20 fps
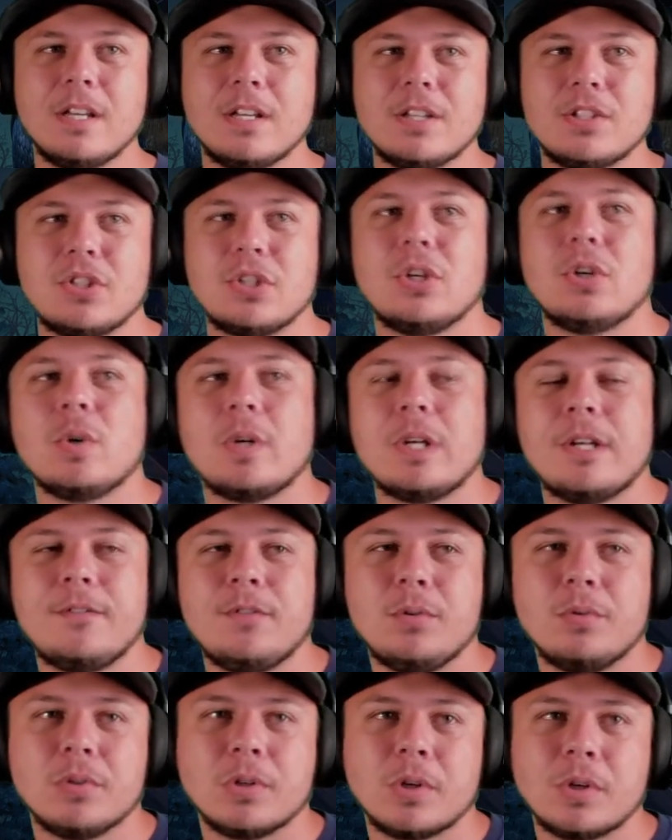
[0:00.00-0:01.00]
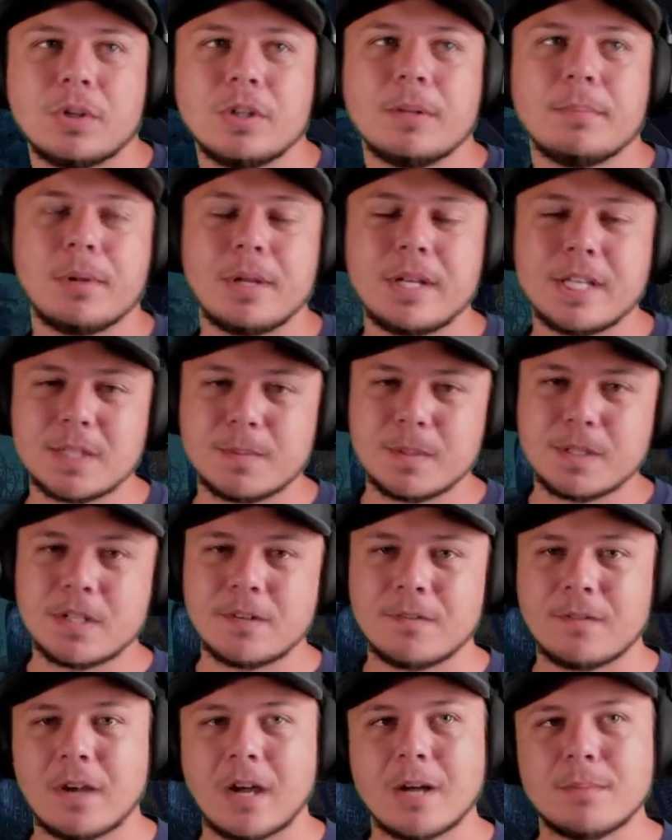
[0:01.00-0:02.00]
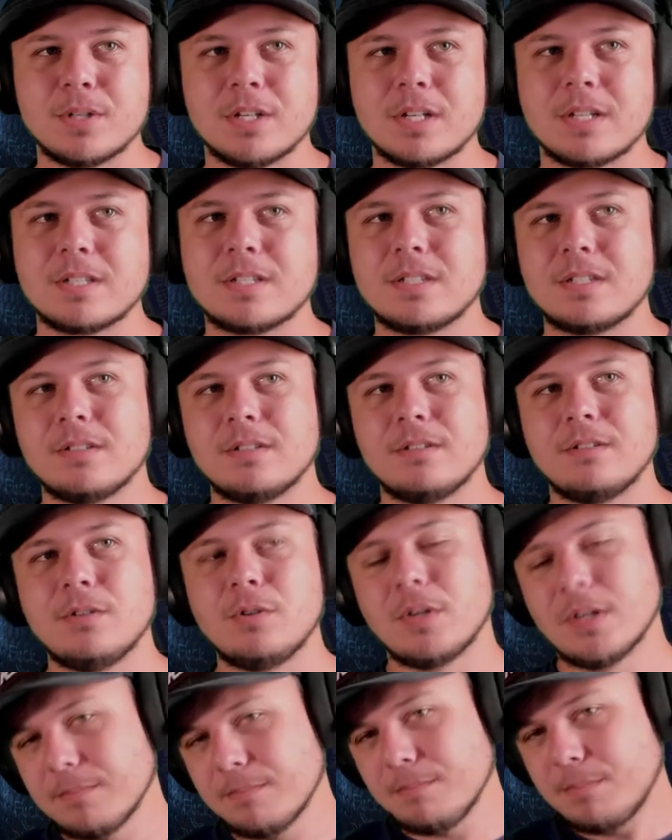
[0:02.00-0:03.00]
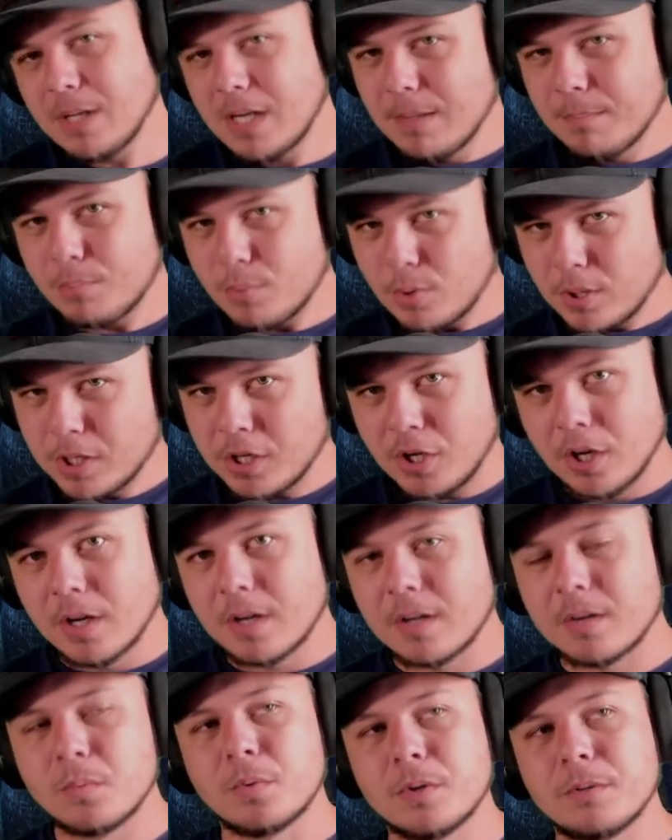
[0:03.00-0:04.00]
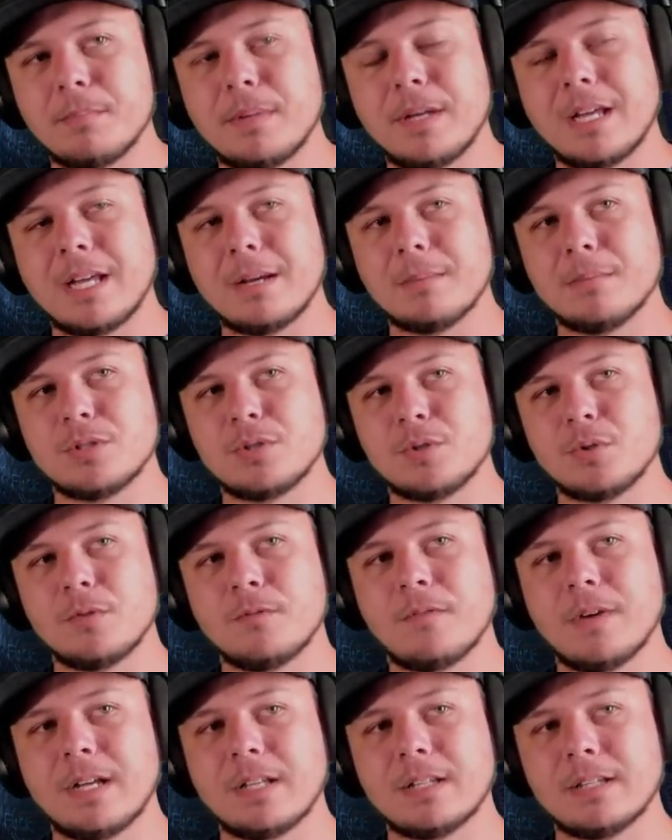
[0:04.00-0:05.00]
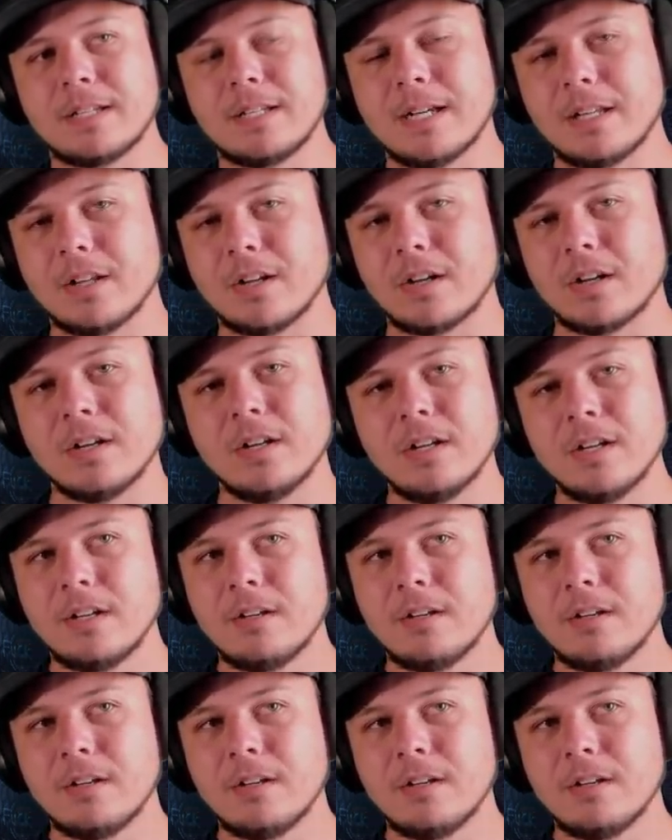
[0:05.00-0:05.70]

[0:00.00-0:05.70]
So if you learn the placements of objects, you can become pretty good with being able to evade the killer,